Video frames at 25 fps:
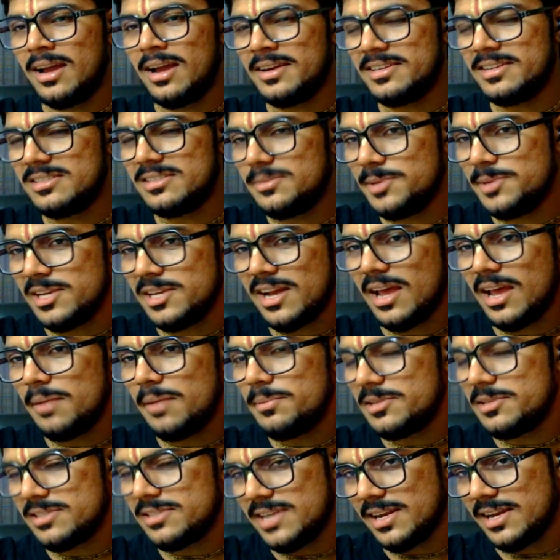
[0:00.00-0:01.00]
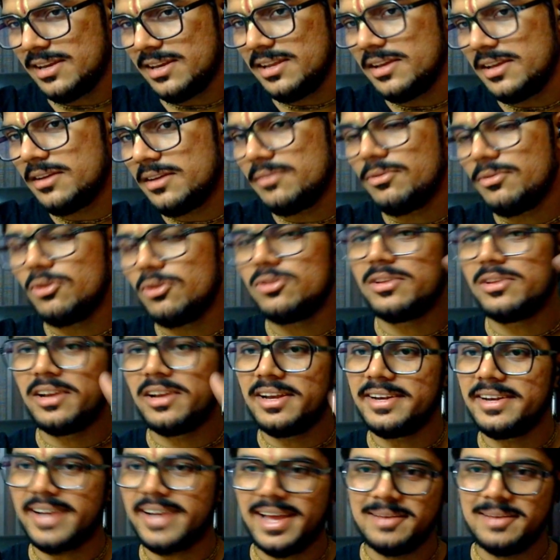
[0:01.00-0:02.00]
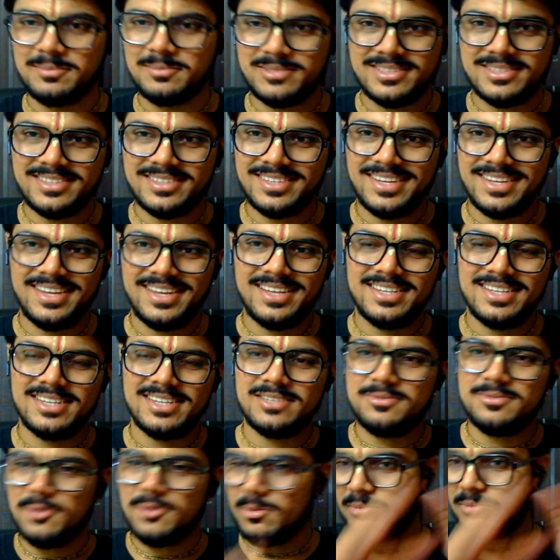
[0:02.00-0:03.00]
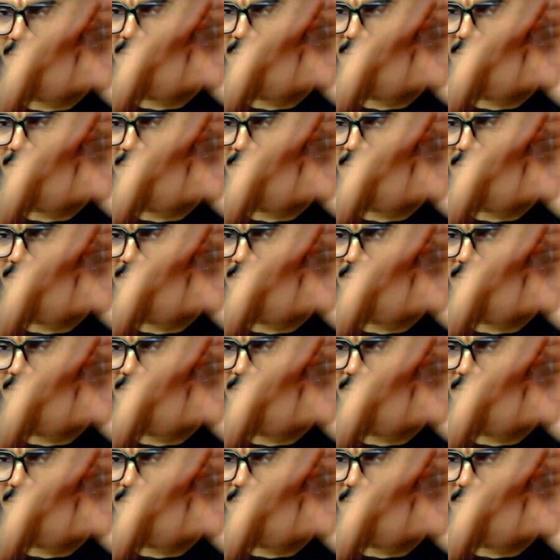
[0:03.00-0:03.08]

TCP and IP stack layer for 3 times. That's from